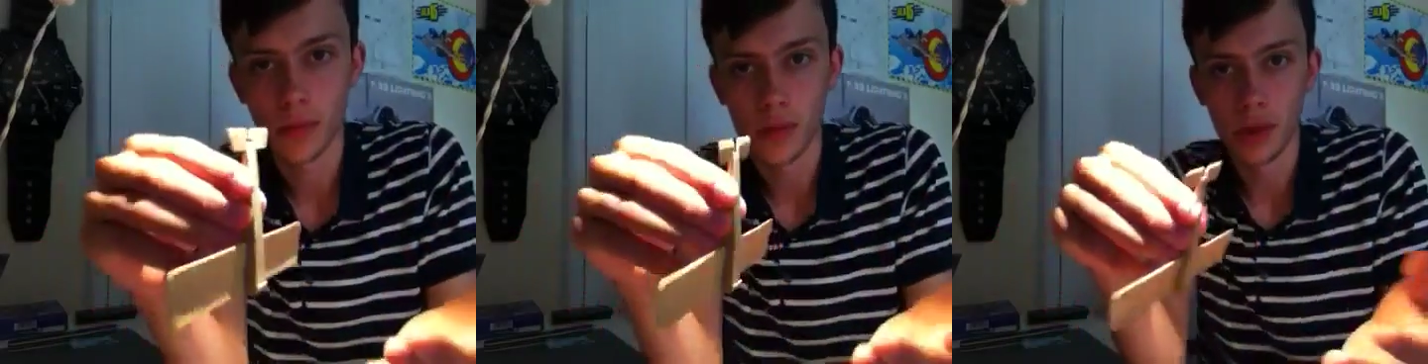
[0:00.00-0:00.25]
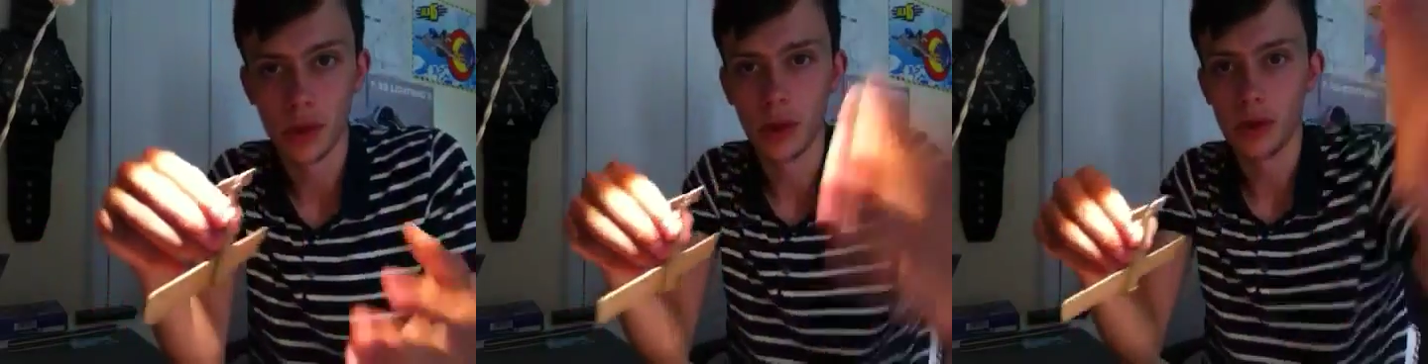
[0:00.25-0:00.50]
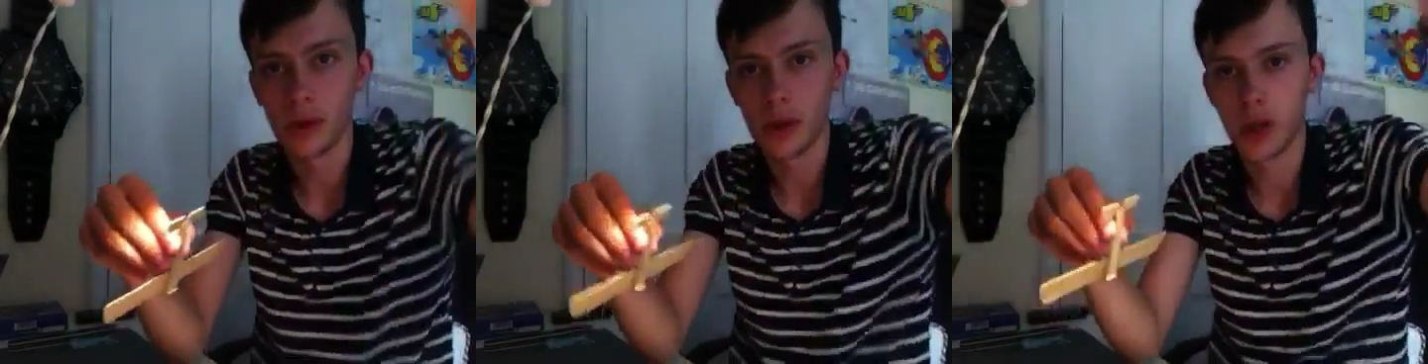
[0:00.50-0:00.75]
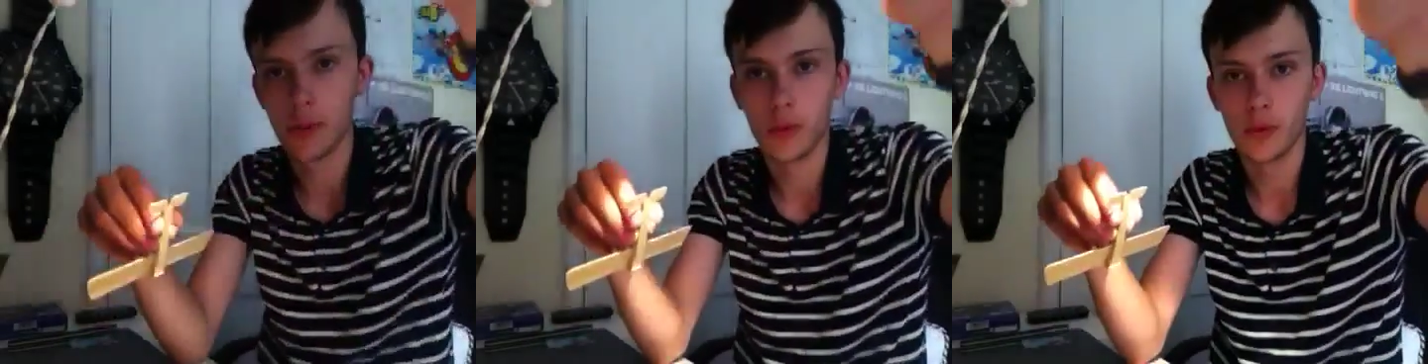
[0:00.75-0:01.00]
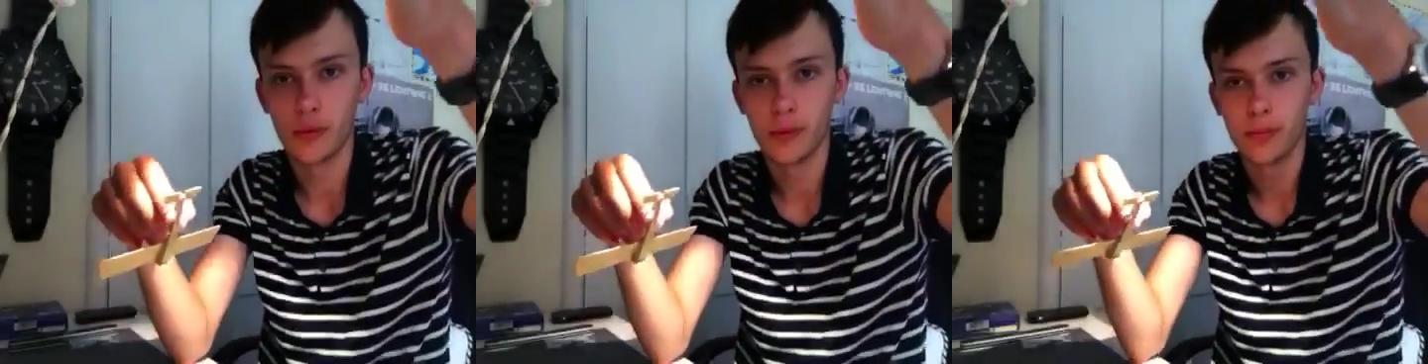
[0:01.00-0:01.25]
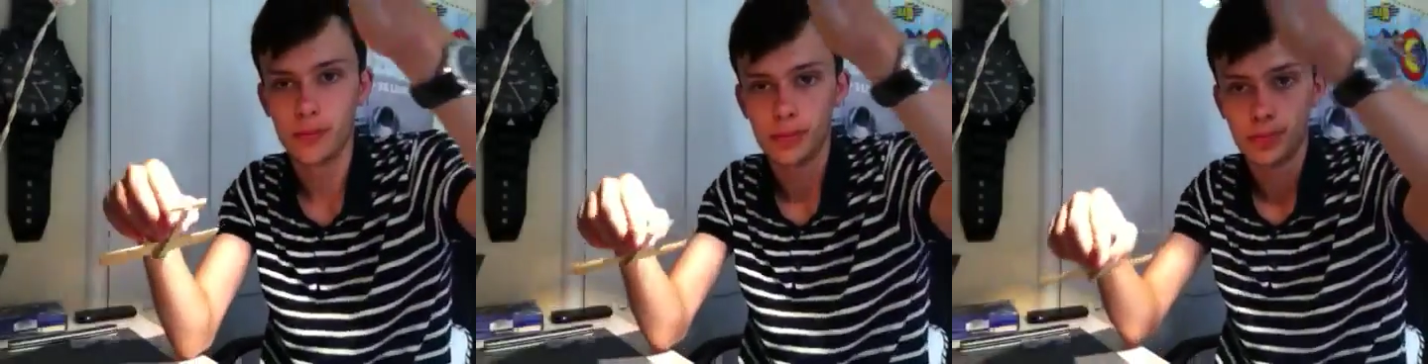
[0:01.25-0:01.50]
you know, get more of a
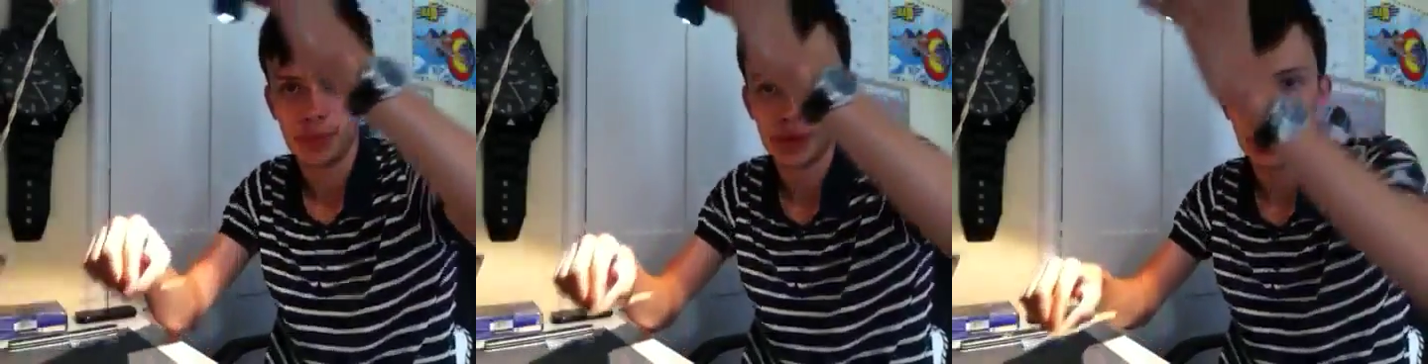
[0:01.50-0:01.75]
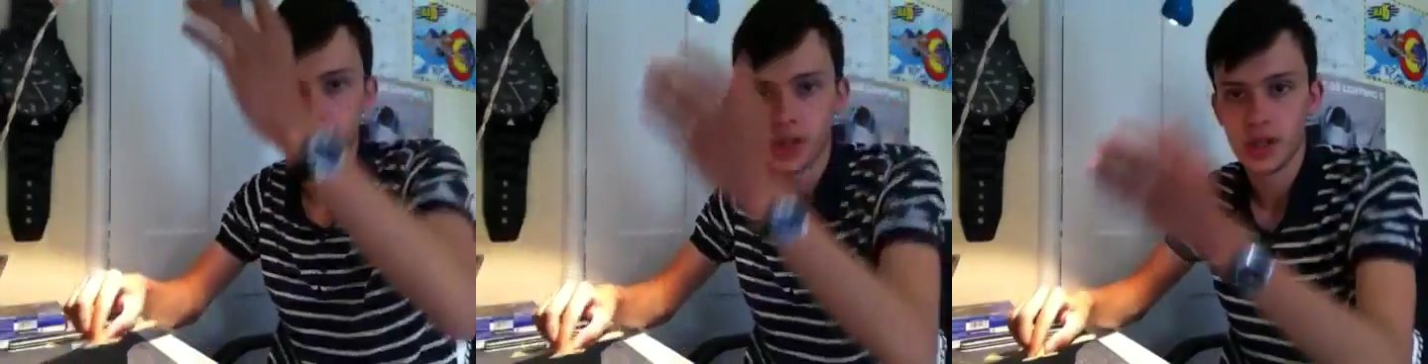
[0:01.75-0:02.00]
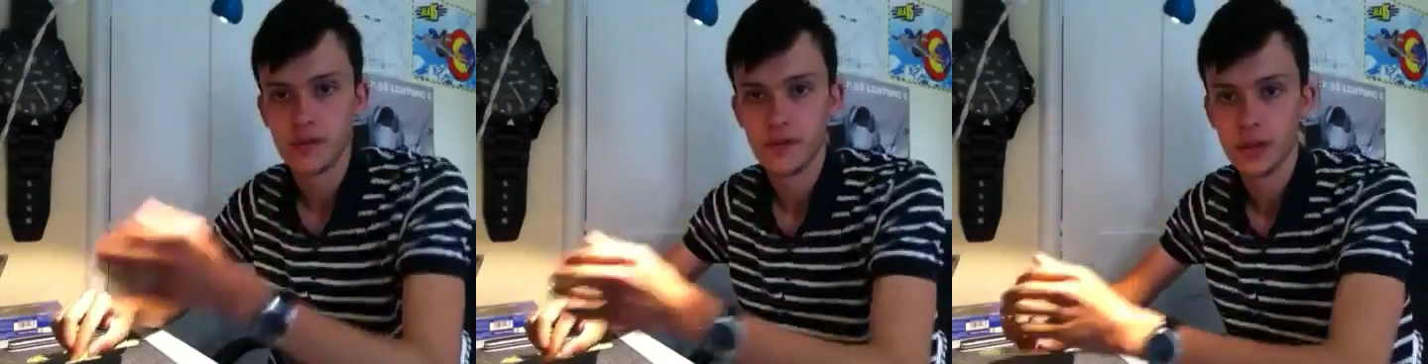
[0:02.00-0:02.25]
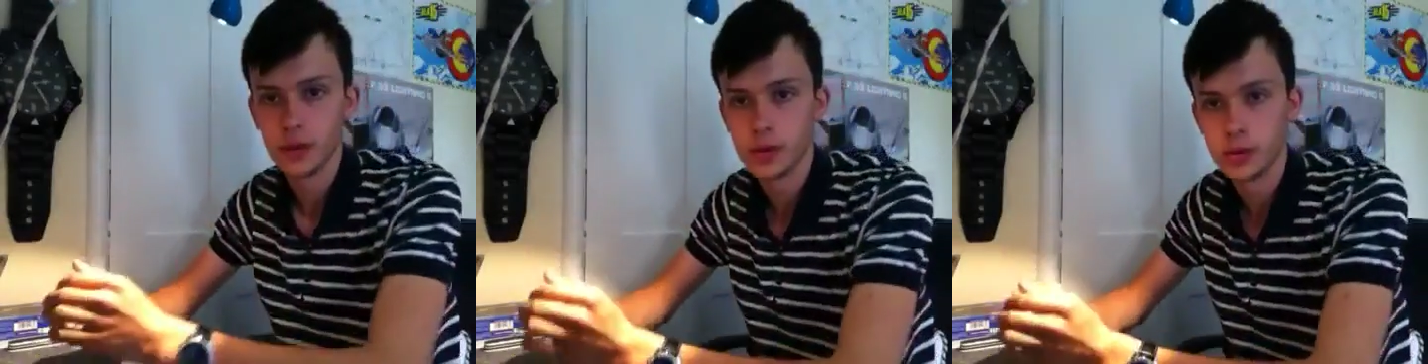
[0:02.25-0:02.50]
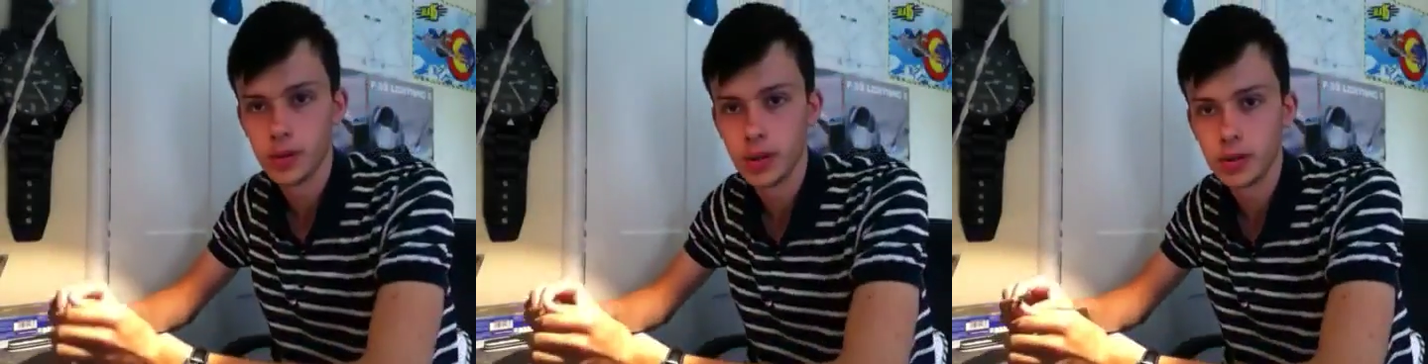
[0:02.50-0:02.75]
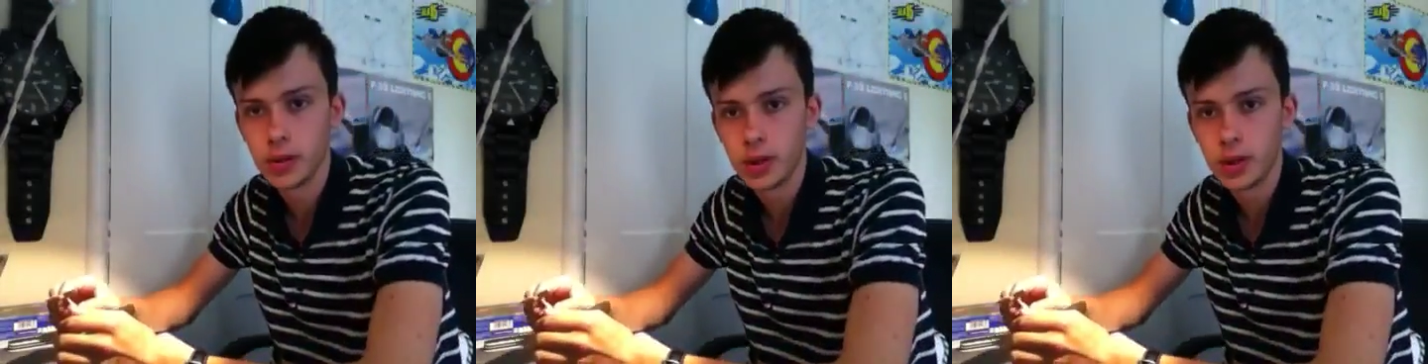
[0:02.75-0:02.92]
sticky feel to it,